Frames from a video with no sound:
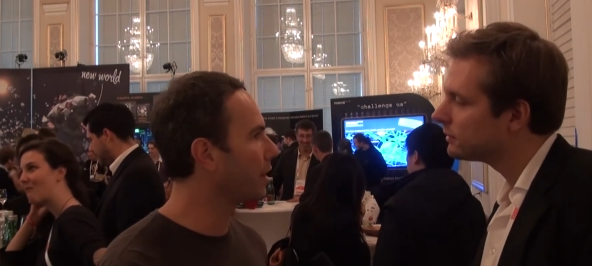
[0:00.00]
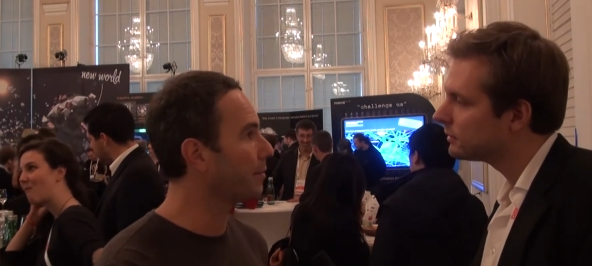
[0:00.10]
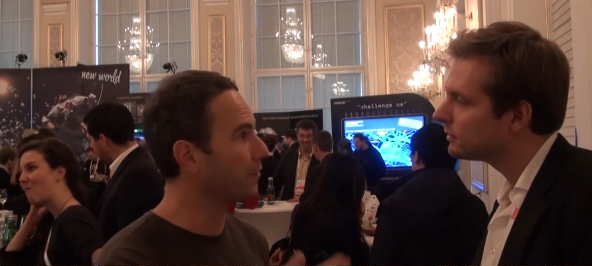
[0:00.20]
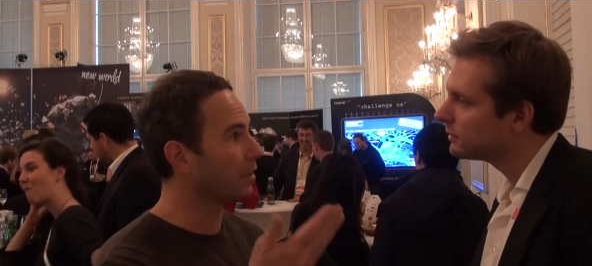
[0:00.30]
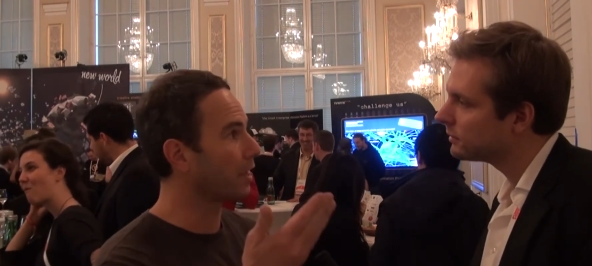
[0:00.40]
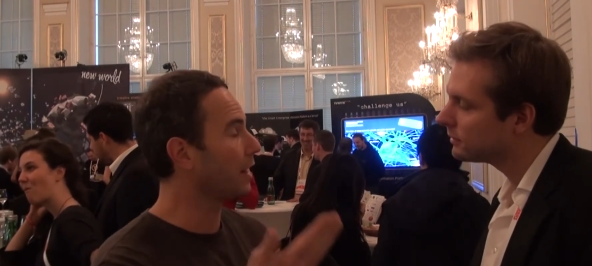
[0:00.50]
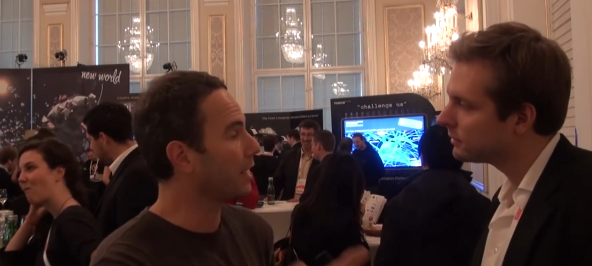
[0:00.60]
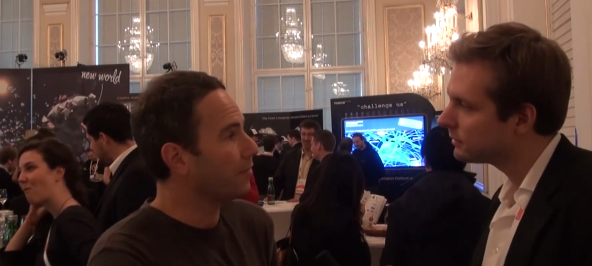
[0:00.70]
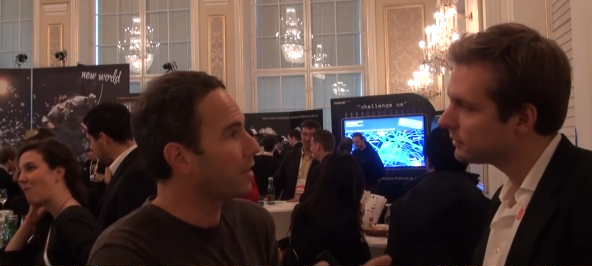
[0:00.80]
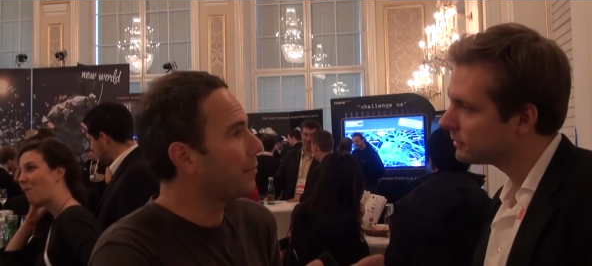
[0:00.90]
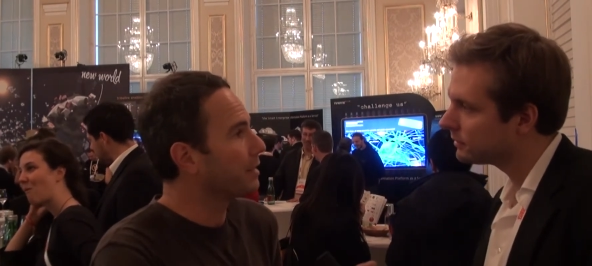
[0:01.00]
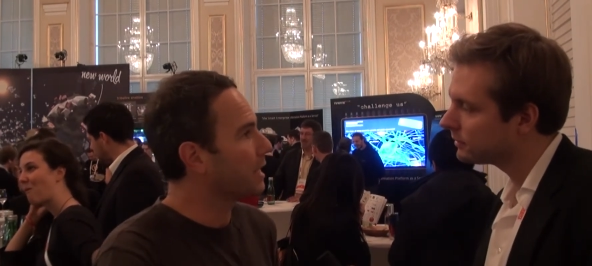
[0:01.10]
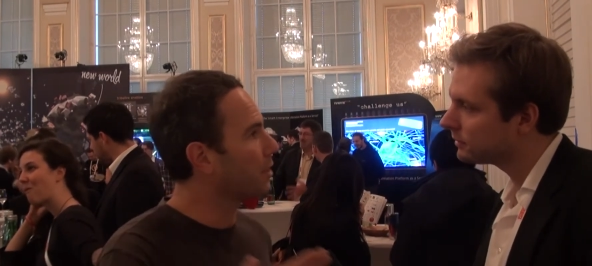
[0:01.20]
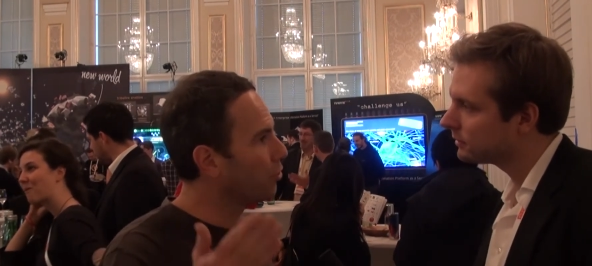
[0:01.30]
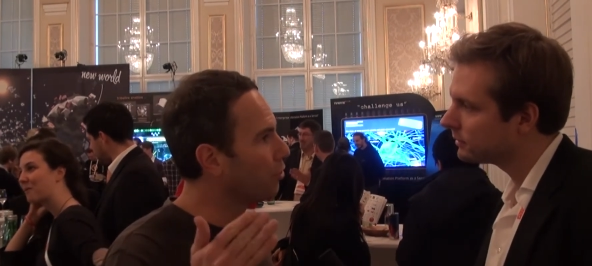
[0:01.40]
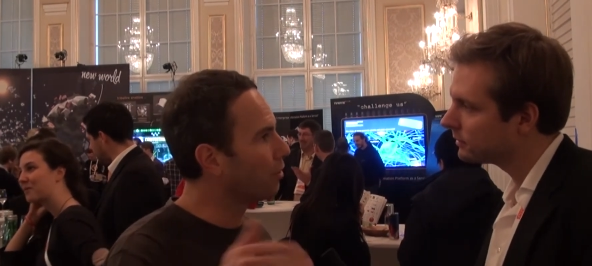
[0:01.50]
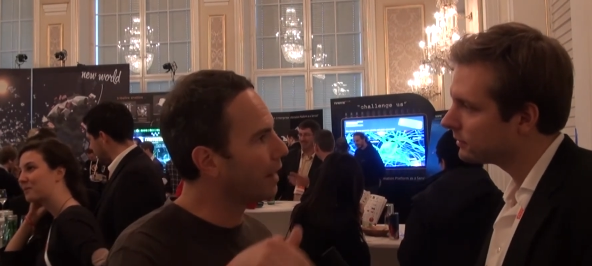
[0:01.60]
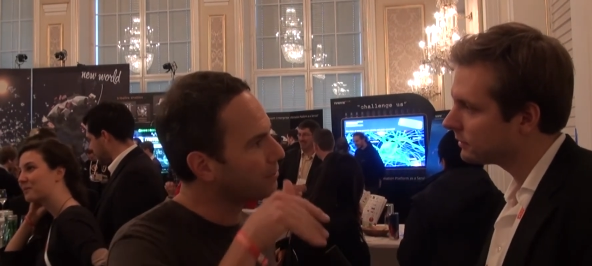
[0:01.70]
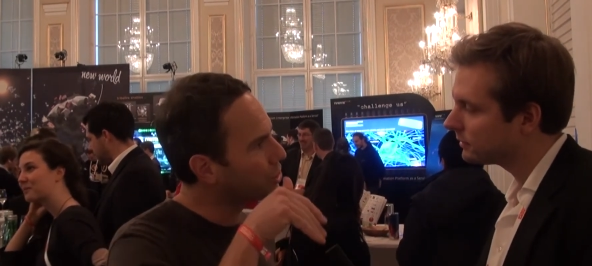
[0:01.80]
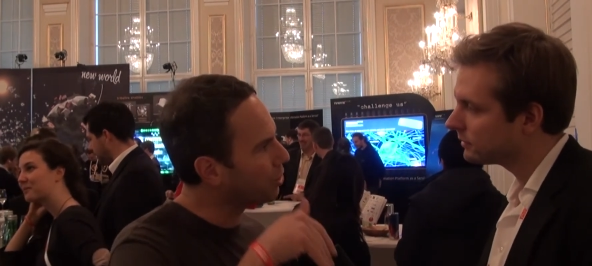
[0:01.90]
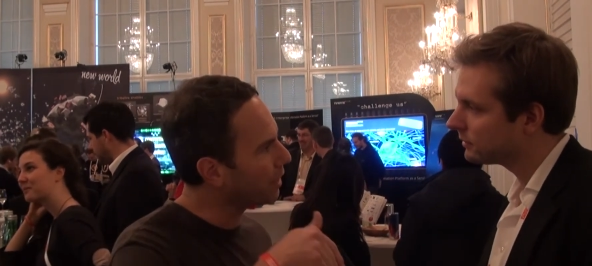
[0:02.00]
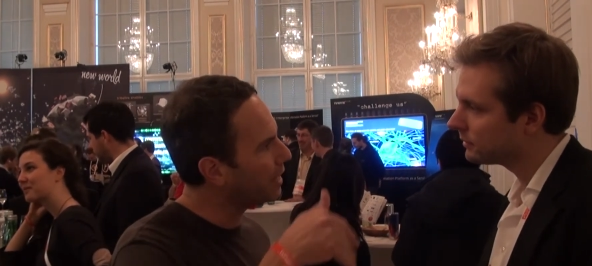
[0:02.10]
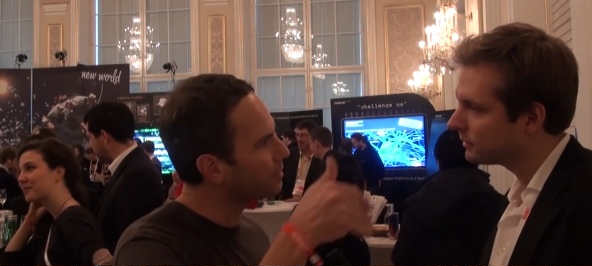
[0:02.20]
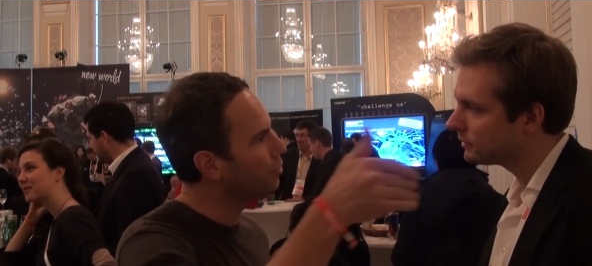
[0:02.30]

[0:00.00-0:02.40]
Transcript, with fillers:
Speaker 1: I mean, if you look at like even companies like Google, now Sergey has